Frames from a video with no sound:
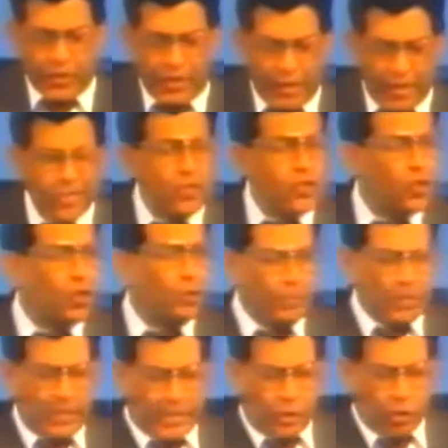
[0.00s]
an
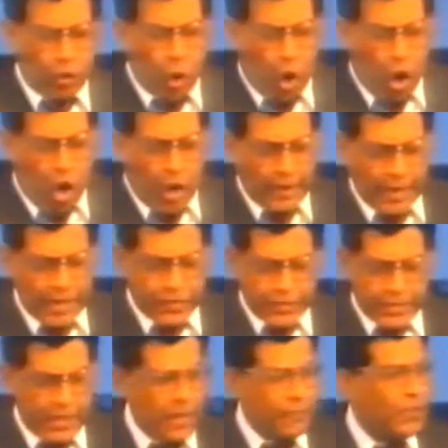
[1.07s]
instrument that God
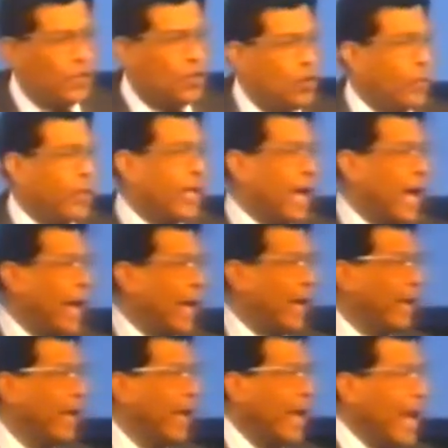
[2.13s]
has given you and
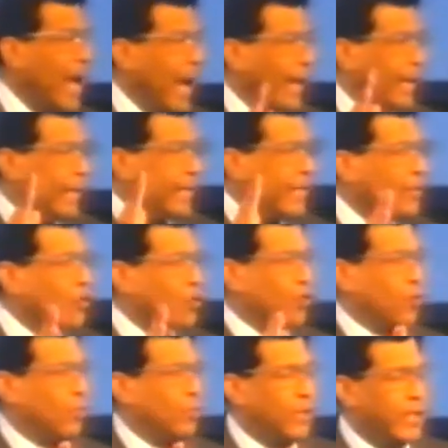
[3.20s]
I, an
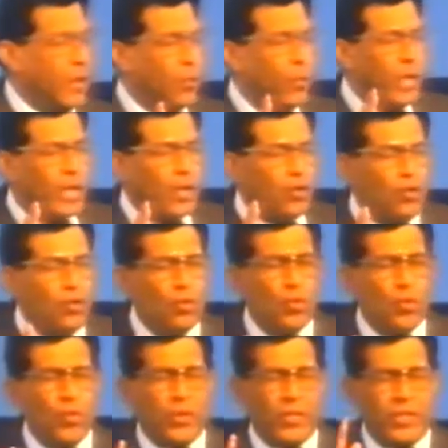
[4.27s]
instrument that we can
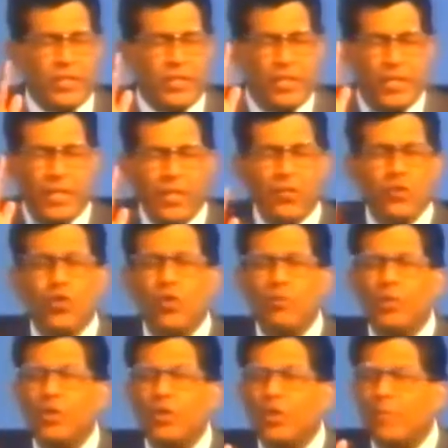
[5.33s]
use. It's the
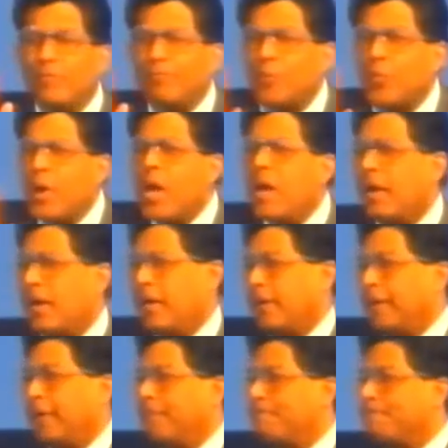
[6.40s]
instrument of prayer.
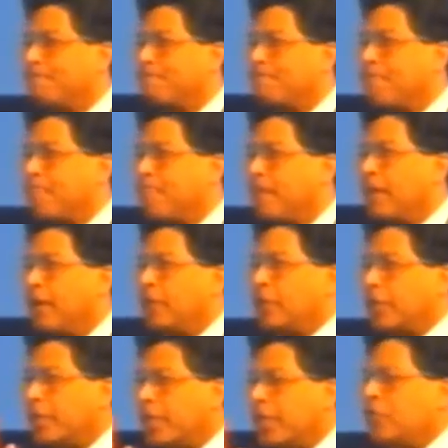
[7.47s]
It's
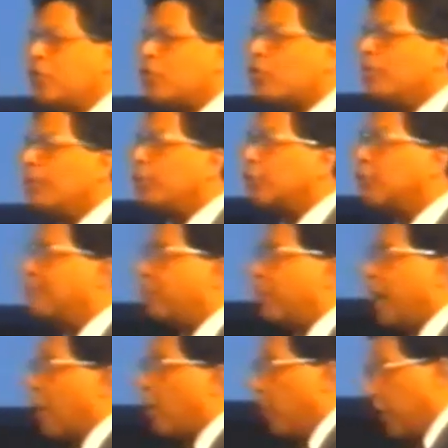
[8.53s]
an instrument of
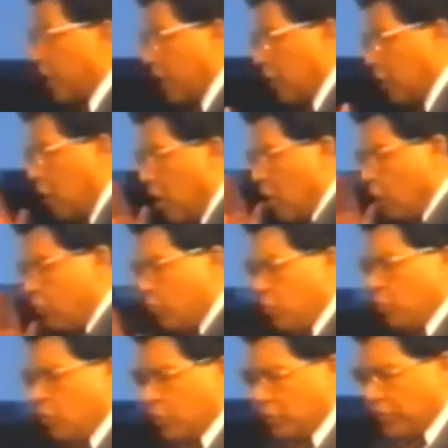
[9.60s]
prayer. We can
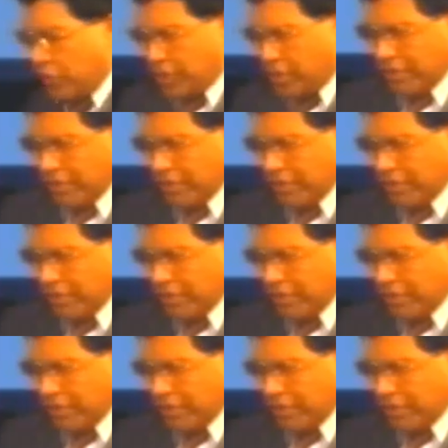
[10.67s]
use this